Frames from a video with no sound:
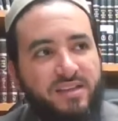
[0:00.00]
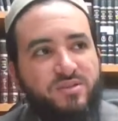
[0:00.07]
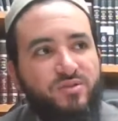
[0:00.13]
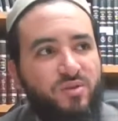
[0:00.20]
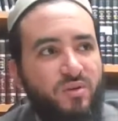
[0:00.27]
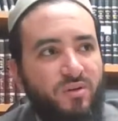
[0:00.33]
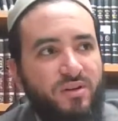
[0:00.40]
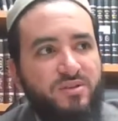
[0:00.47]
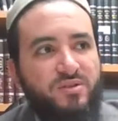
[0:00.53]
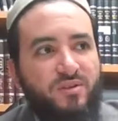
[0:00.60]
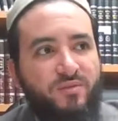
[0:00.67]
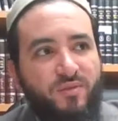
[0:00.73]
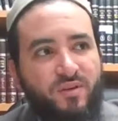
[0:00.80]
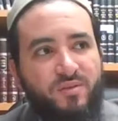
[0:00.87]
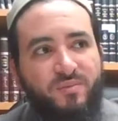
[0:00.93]
and so on and
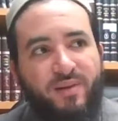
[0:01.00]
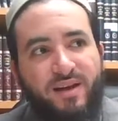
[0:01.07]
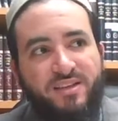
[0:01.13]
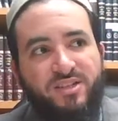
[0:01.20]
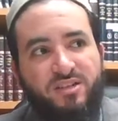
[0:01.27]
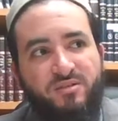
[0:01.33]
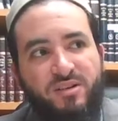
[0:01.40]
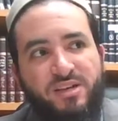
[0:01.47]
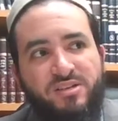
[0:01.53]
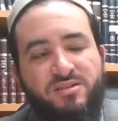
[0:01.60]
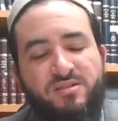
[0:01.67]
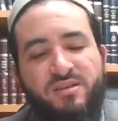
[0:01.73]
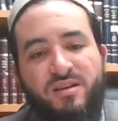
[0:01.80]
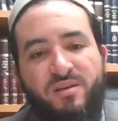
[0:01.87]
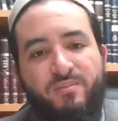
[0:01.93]
so forth, back
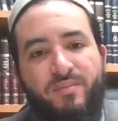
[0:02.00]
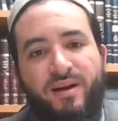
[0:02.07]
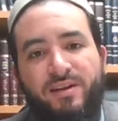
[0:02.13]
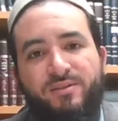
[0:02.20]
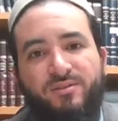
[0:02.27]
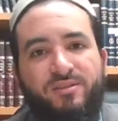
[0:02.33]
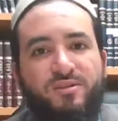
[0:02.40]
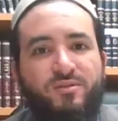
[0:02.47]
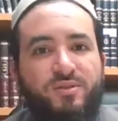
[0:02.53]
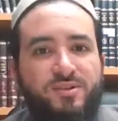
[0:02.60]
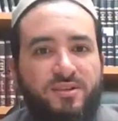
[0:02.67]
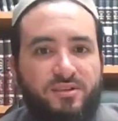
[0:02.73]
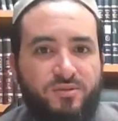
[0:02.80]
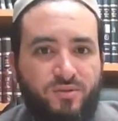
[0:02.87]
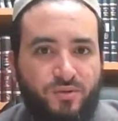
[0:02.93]
generations, back to the
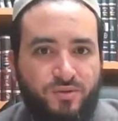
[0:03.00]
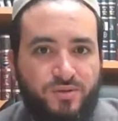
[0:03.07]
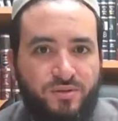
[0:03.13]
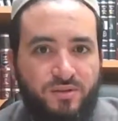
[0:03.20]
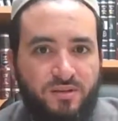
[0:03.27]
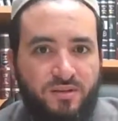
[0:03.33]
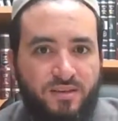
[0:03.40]
original source.